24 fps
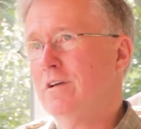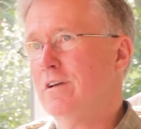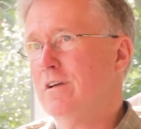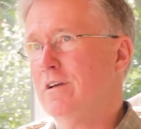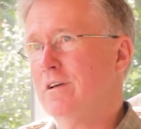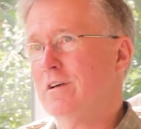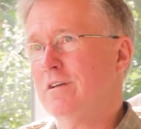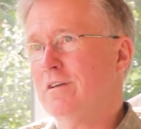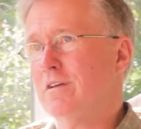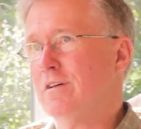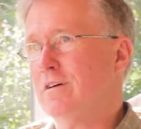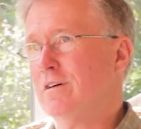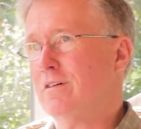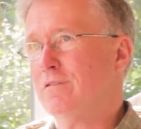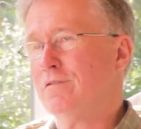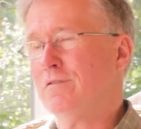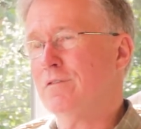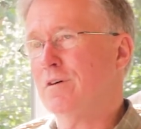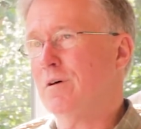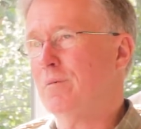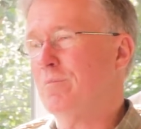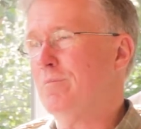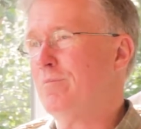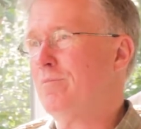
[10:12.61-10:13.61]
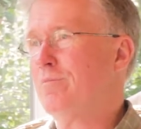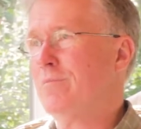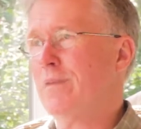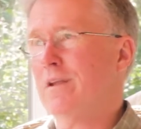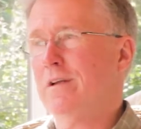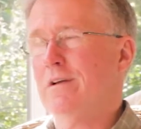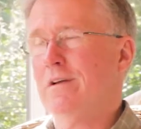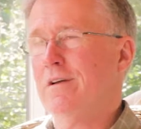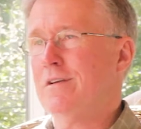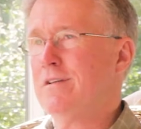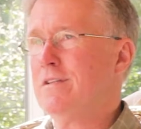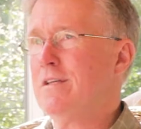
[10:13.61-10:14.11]
And from
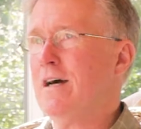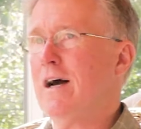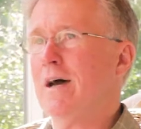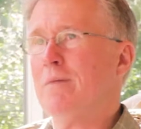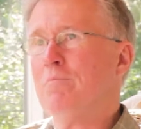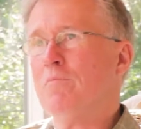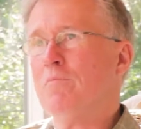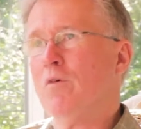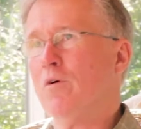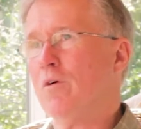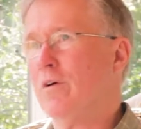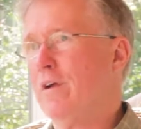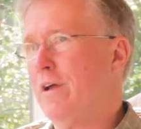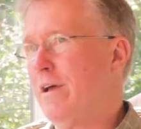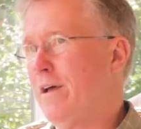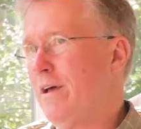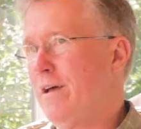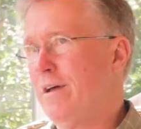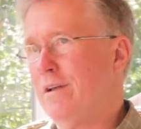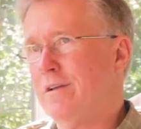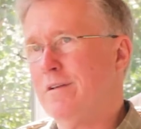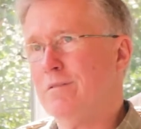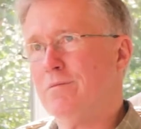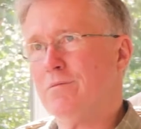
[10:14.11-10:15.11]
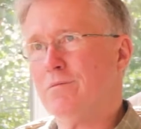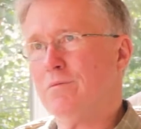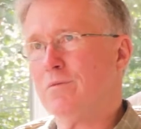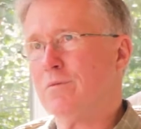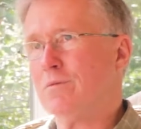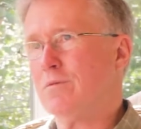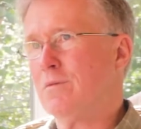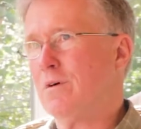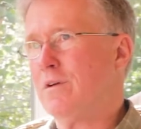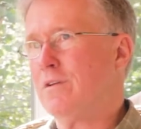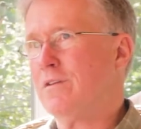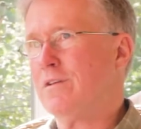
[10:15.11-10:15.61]
Don Moorhead,
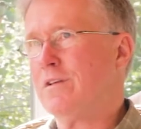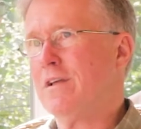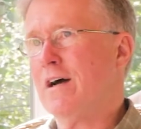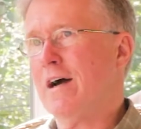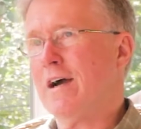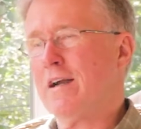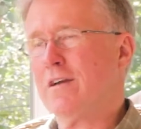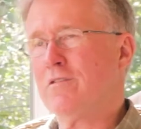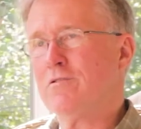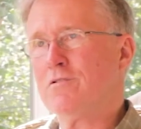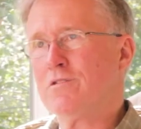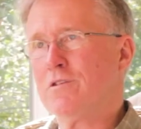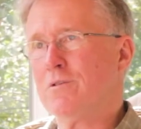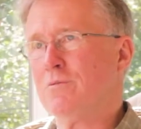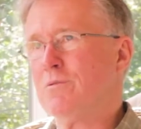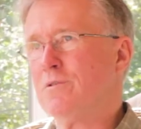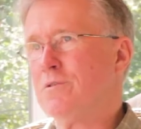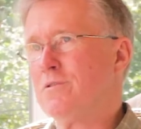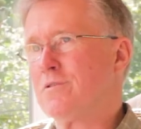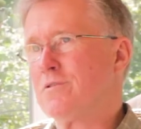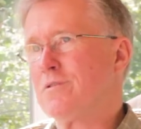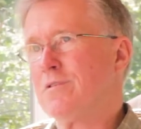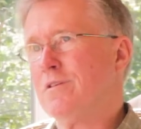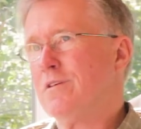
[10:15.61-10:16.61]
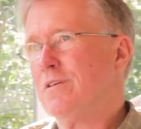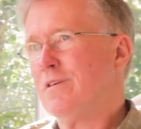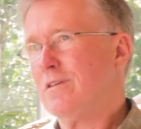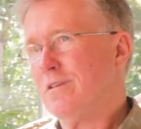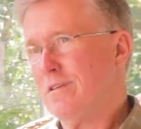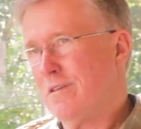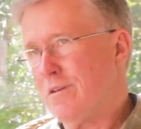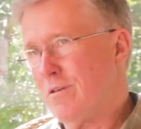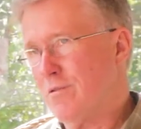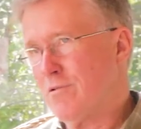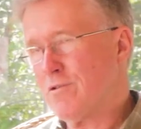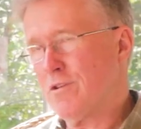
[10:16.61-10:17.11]
one of the doctors that was
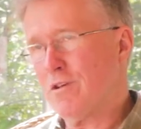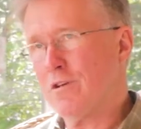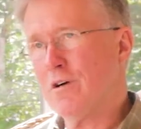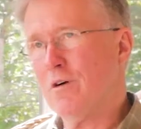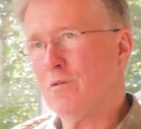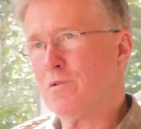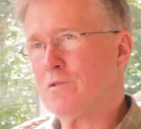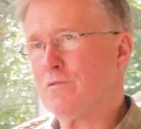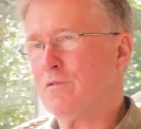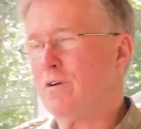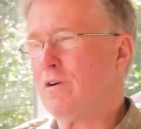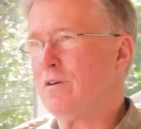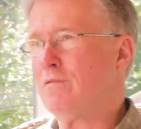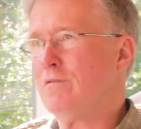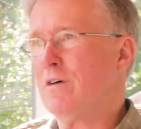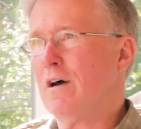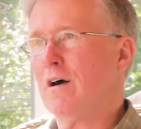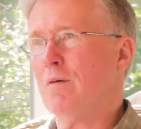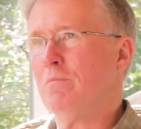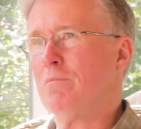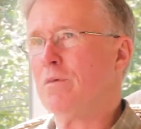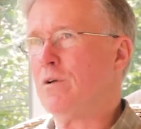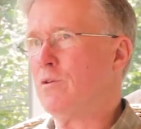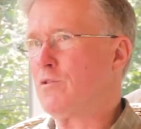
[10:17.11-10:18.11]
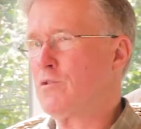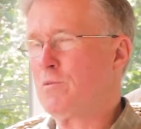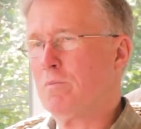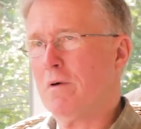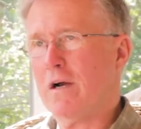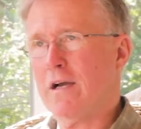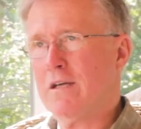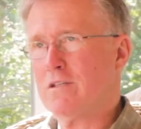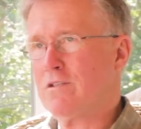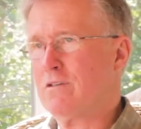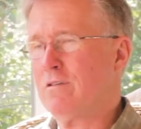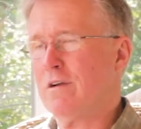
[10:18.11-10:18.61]
years ago was very involved, Bill
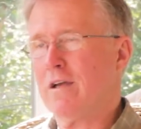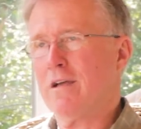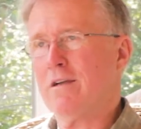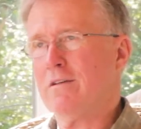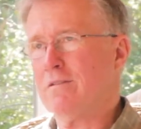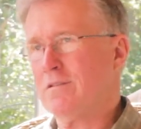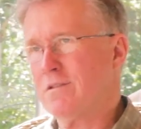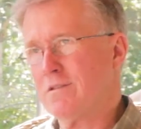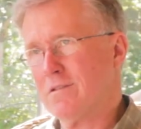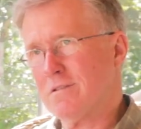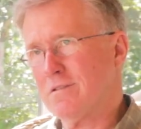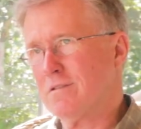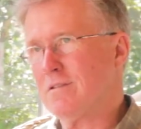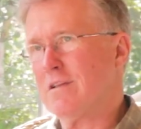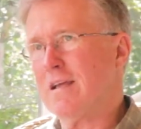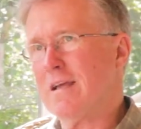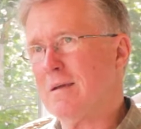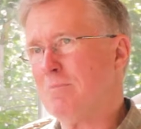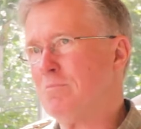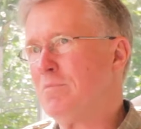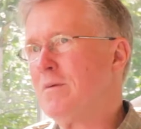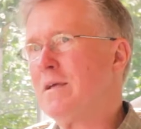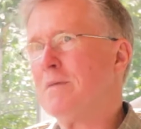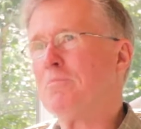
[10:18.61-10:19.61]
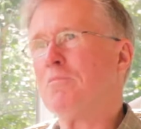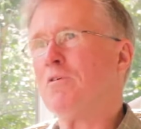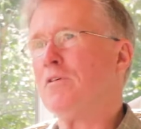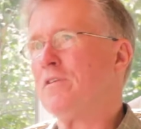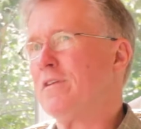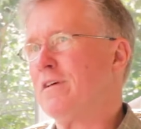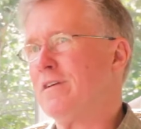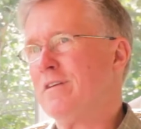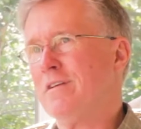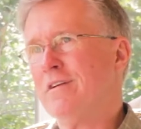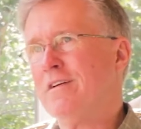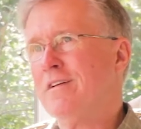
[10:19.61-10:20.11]
Spicer, I can just name people
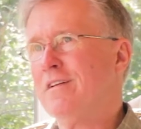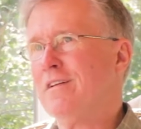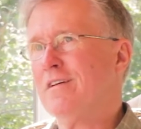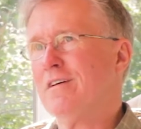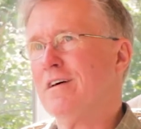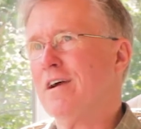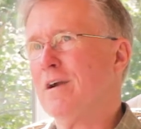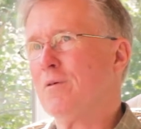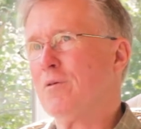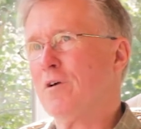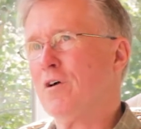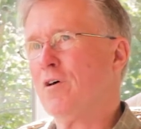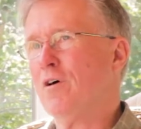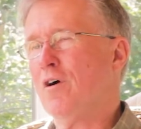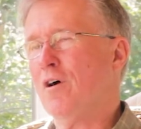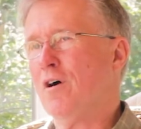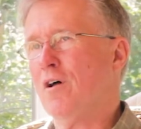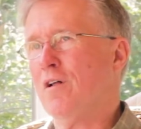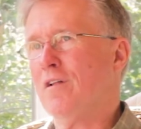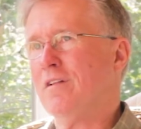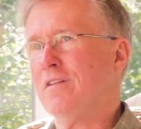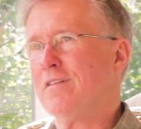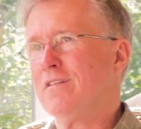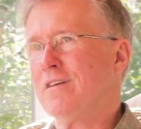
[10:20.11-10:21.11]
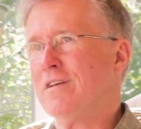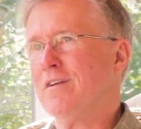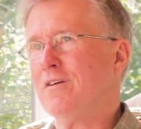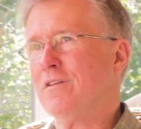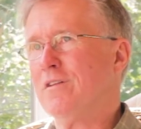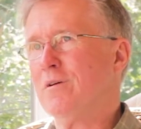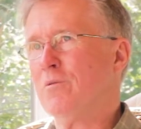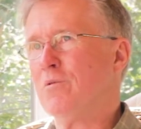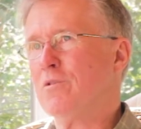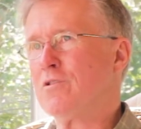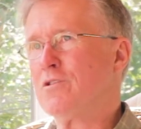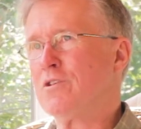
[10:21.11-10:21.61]
that I recall, that were
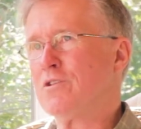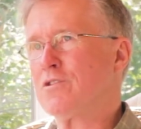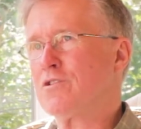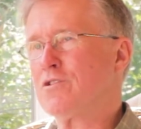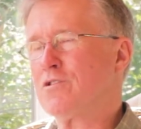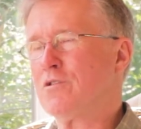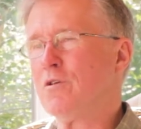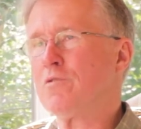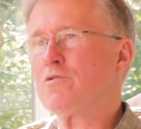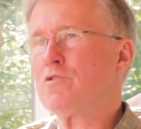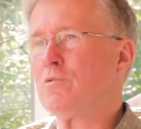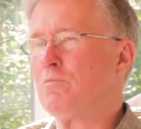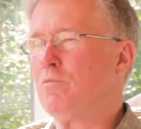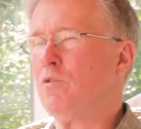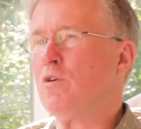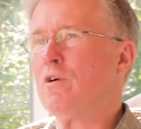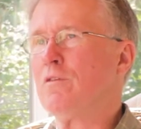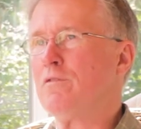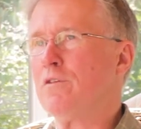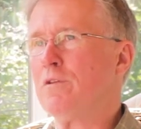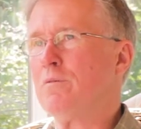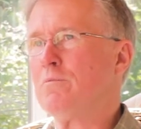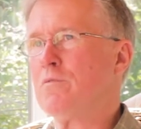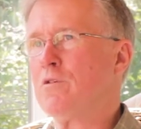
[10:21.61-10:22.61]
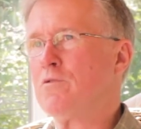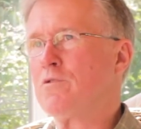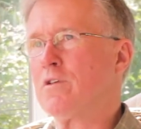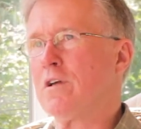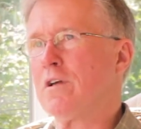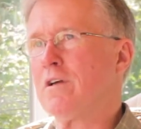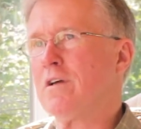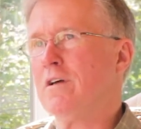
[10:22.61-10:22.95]
just so supportive of the music.